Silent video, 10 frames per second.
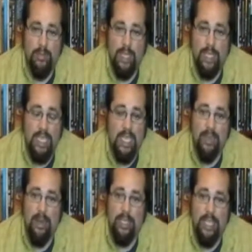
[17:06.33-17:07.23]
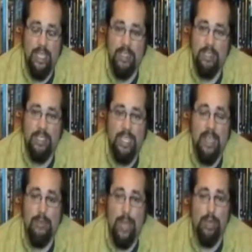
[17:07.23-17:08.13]
But in the end, our kids are
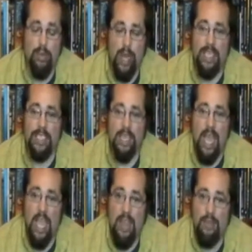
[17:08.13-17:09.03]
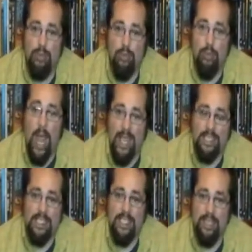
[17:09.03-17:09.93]
saved by grace, and I have to
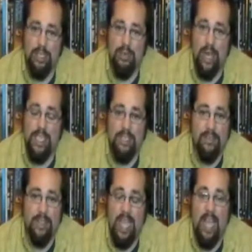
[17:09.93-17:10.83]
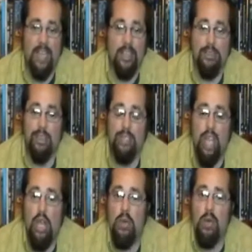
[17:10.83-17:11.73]
rest in the grace of God. There's
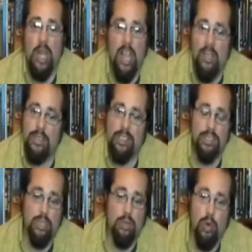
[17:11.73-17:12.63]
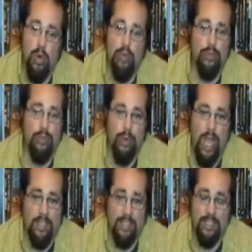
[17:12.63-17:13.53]
nowhere else in this world to
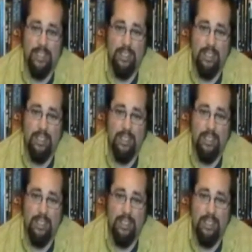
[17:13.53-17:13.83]
rest.